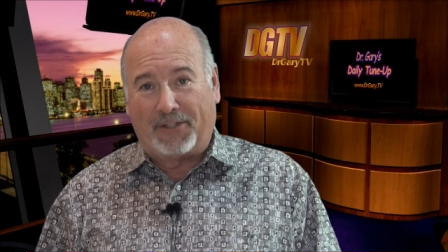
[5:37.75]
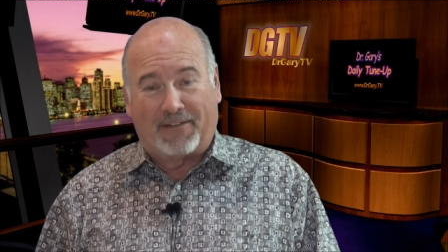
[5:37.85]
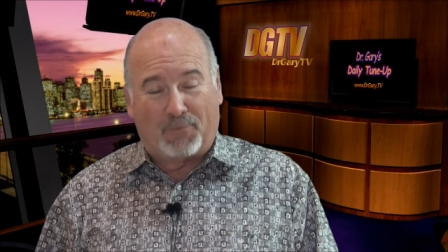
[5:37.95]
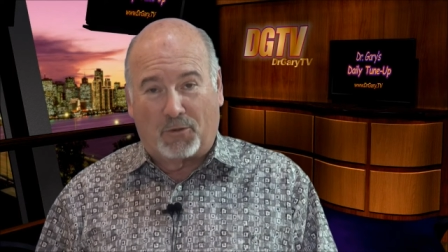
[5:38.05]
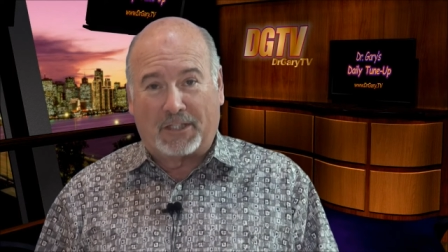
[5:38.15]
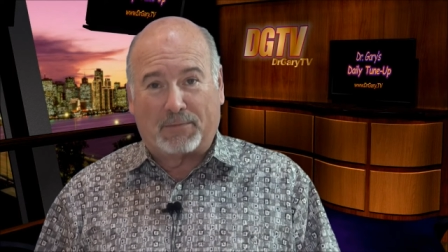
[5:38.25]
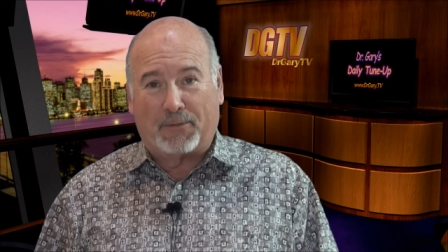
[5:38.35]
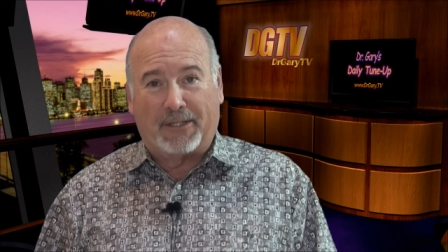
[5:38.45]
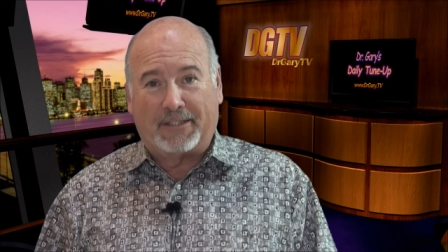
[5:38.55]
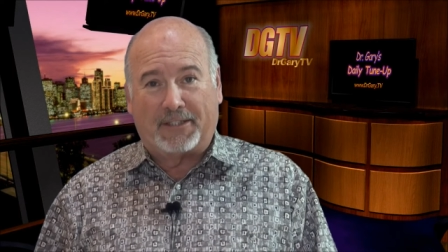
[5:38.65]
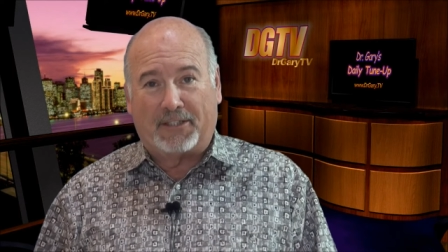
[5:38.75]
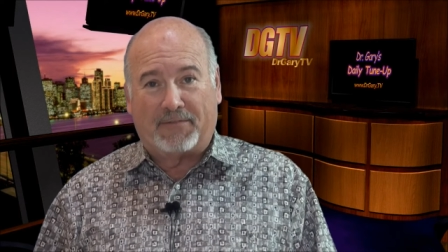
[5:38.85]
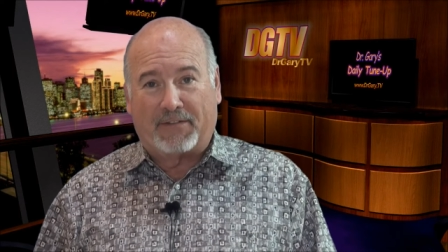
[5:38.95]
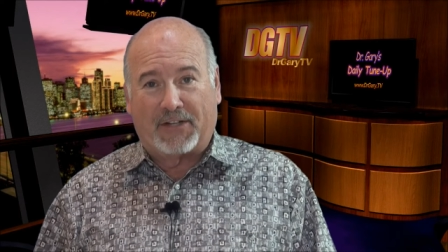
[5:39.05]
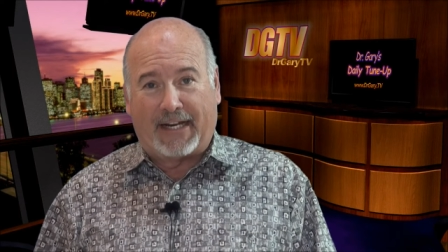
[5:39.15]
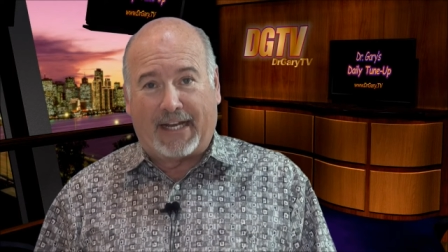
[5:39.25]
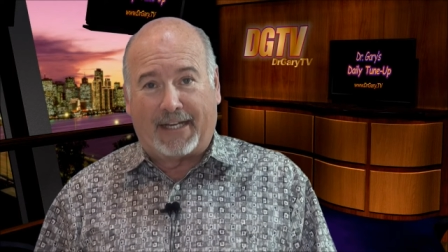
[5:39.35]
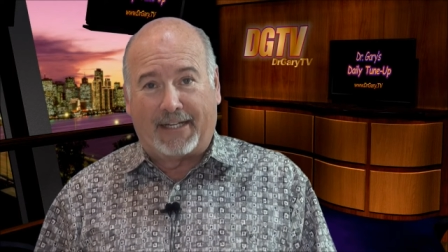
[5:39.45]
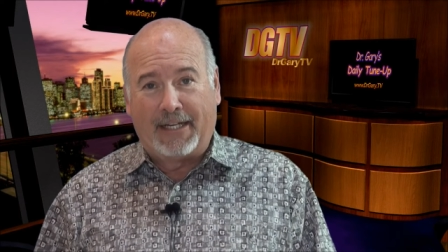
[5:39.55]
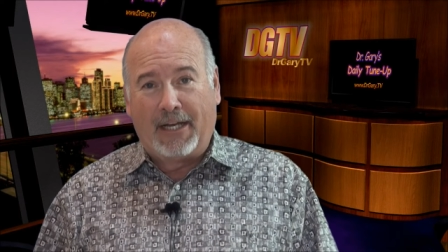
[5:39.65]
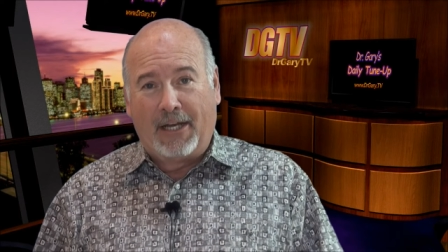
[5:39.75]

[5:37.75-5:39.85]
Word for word: you have more experience than you've ever had.